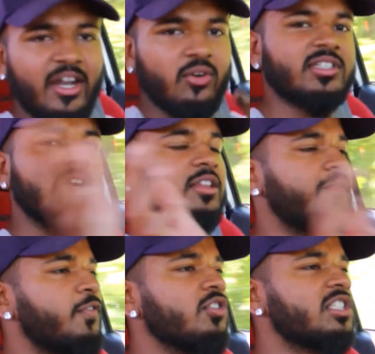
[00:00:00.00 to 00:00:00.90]
And I know it's
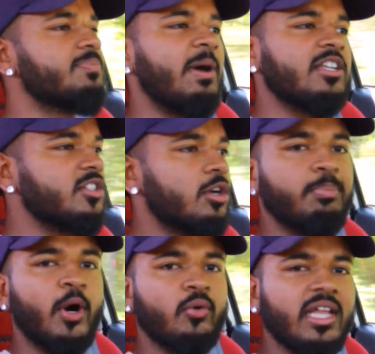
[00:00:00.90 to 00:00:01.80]
got the full suspension
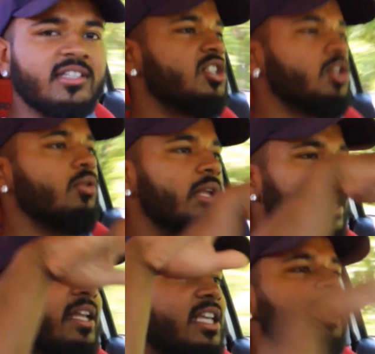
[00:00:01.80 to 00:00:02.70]
components, so
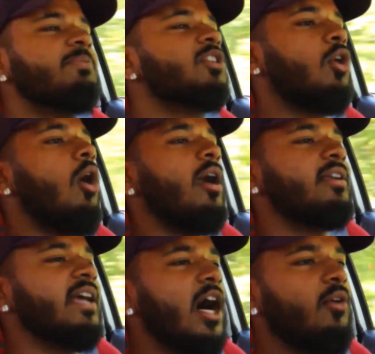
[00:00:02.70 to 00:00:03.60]
it keeps the
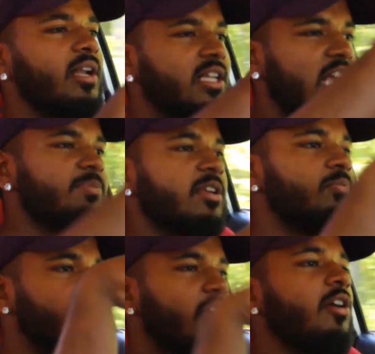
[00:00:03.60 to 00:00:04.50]
car down, it
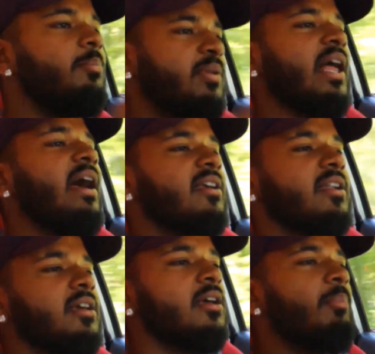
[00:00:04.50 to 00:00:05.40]
keeps it very
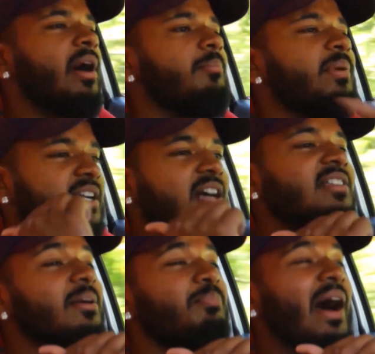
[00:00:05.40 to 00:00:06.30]
planted. But
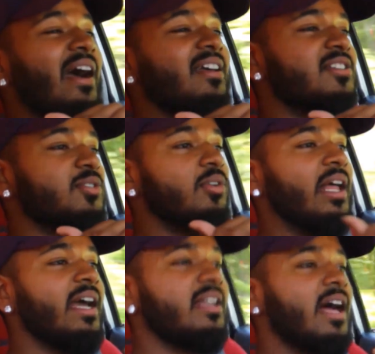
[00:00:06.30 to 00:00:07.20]
because the back is
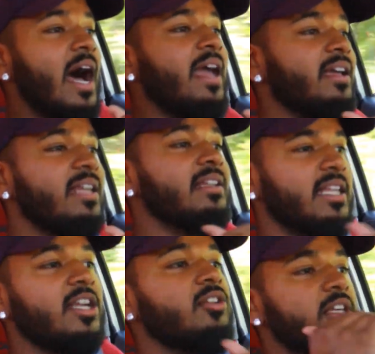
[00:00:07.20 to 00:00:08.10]
so light, I
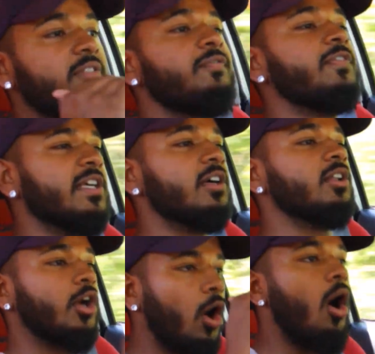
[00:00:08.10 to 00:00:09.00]
can literally
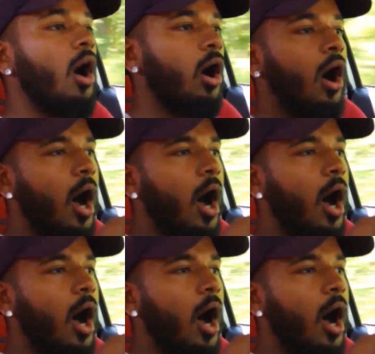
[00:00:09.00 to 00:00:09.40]
feel the car